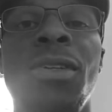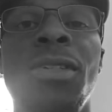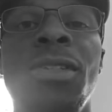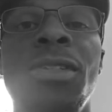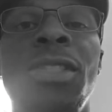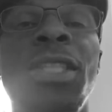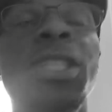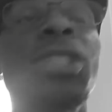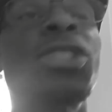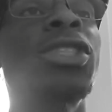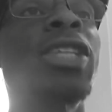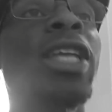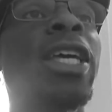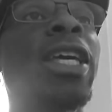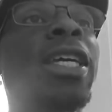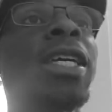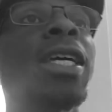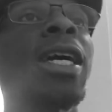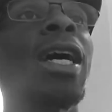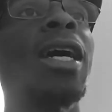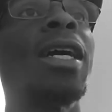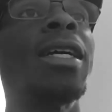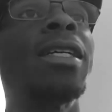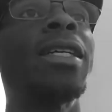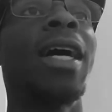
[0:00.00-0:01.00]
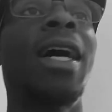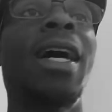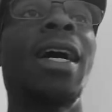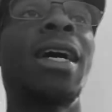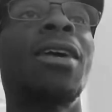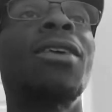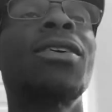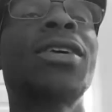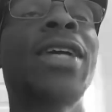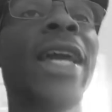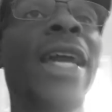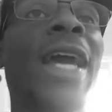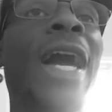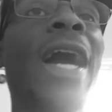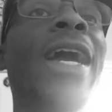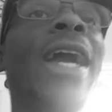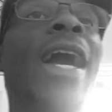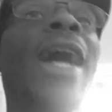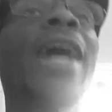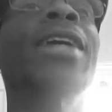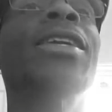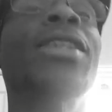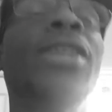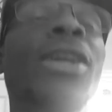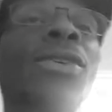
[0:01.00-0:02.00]
This thing, okay,
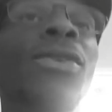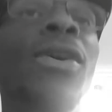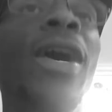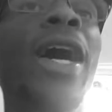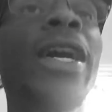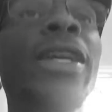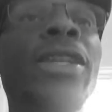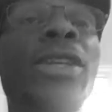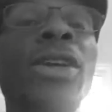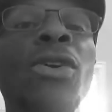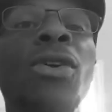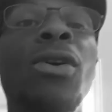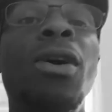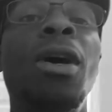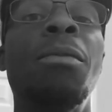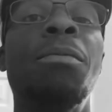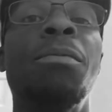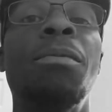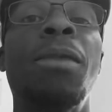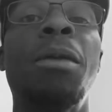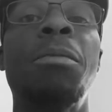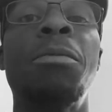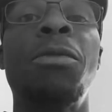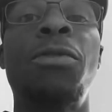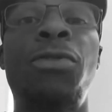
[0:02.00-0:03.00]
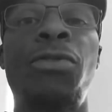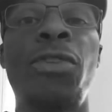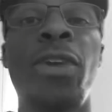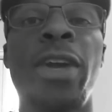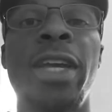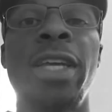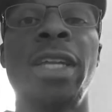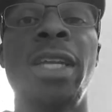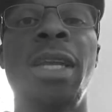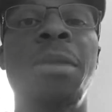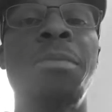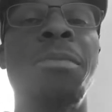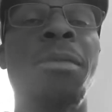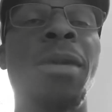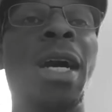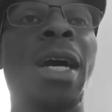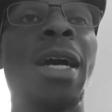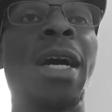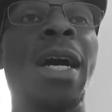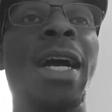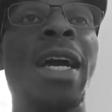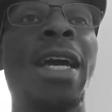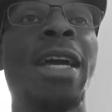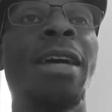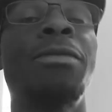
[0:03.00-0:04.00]
I know I'm afraid.
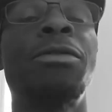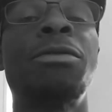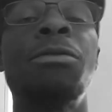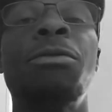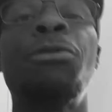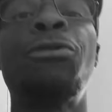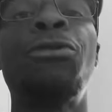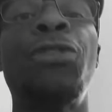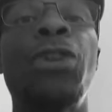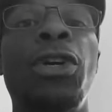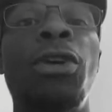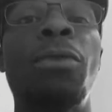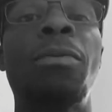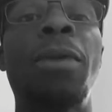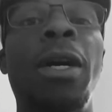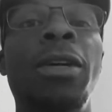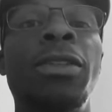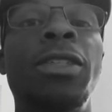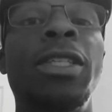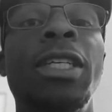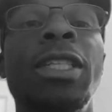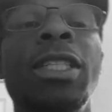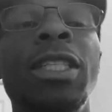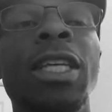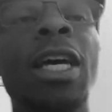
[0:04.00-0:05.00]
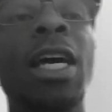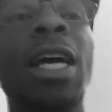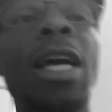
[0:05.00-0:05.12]
I have some fear about this,